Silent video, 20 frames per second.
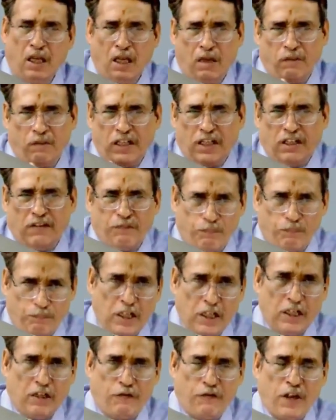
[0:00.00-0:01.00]

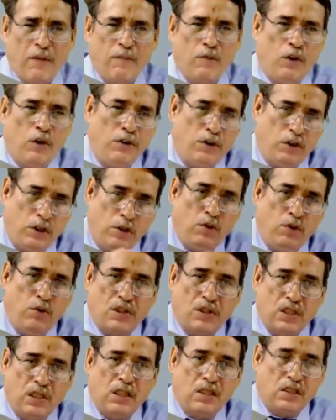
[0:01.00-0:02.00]
But if I'm going to use
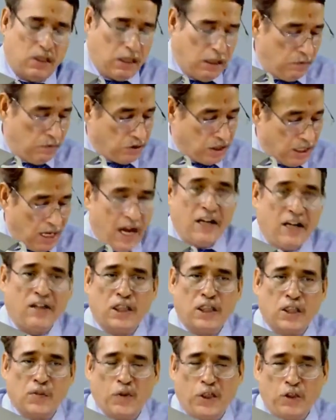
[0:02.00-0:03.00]
these terms at
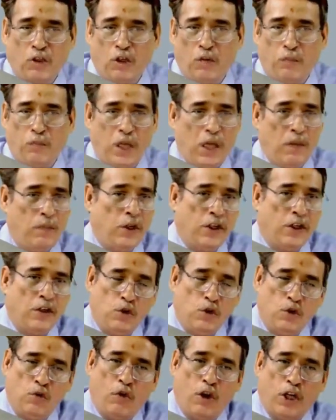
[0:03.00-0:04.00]
this particular point,
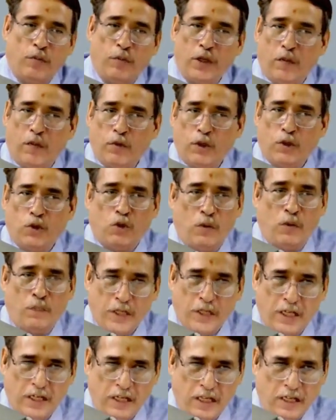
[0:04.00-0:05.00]
you won't be able to
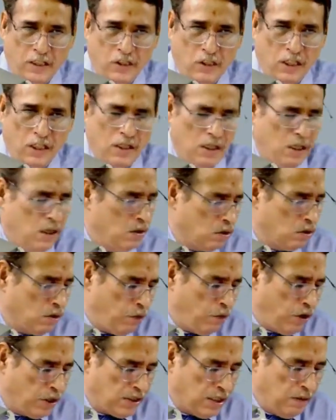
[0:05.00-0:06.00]
comprehend anything. So
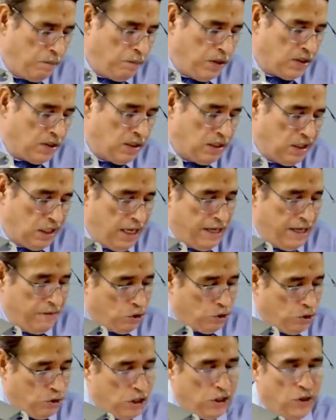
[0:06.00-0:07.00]
for simplicity, I have
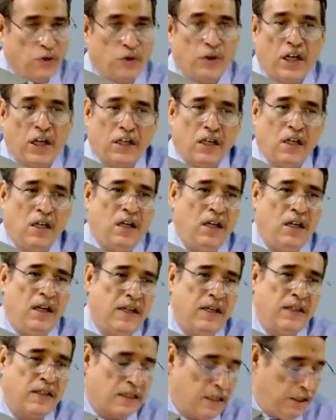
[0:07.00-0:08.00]
told you that Ind
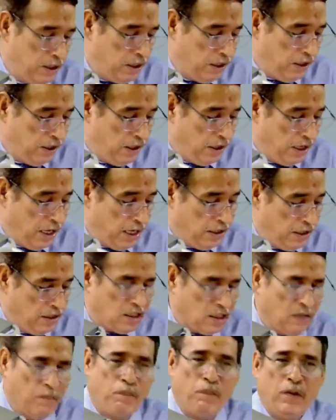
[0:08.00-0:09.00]
AS 109
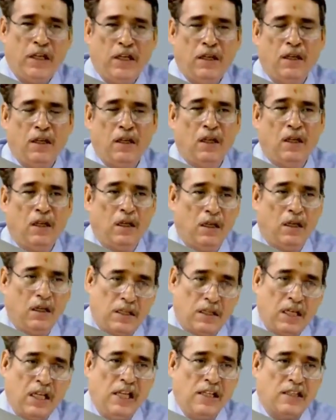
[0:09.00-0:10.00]
simply
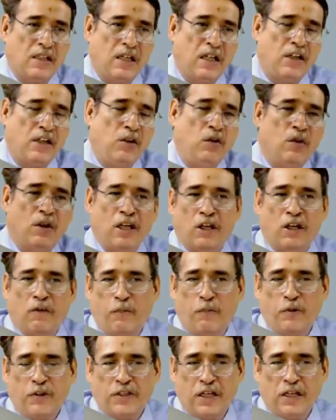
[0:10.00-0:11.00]
tells that you can
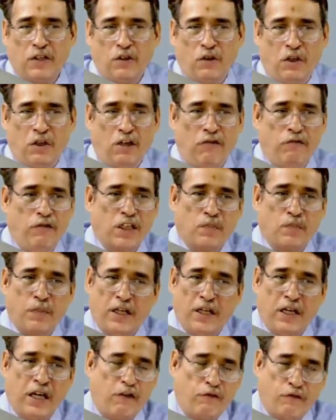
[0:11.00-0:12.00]
represent your
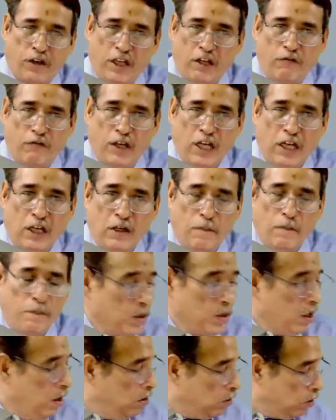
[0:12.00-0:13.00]
investment at fair value.
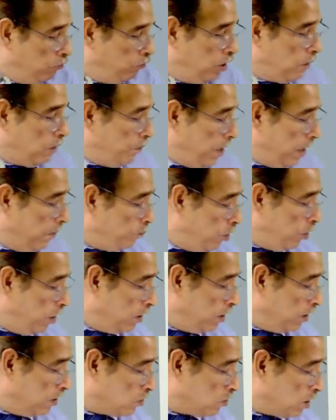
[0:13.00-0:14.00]
So what my point
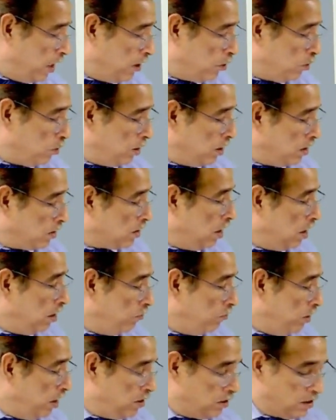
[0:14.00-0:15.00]
is, try to understand
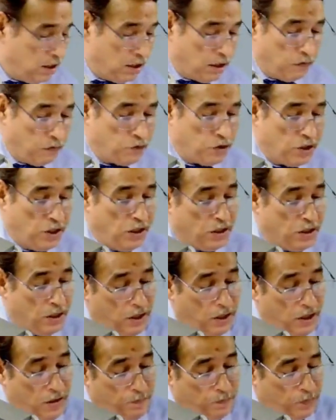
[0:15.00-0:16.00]
where is the rough sheet.
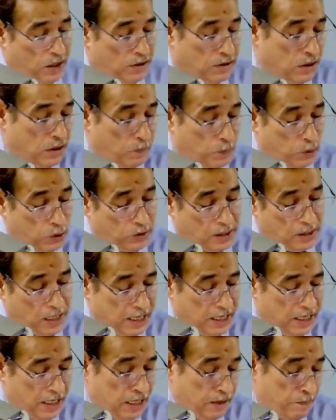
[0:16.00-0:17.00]
Suppose
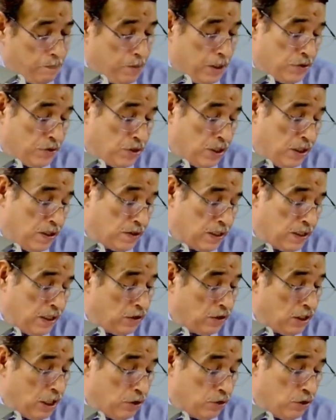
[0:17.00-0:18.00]
I have purchased
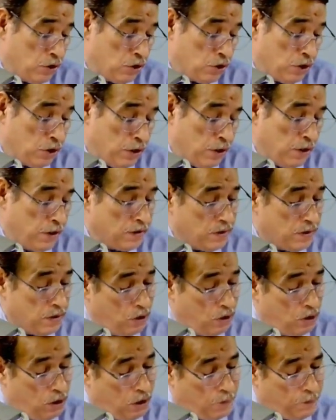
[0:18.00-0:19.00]
10,000 shares
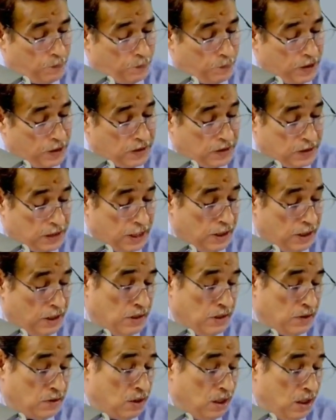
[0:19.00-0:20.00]
of rupees 10
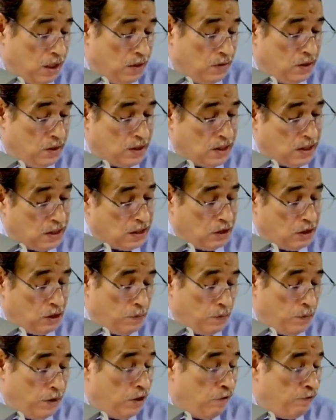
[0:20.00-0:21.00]
each. This is the
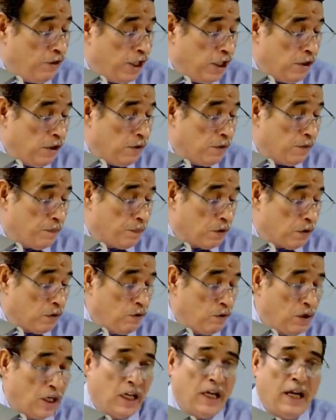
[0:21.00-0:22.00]
nominal value,
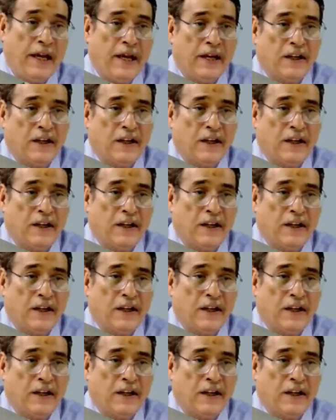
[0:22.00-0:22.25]
1 lakh.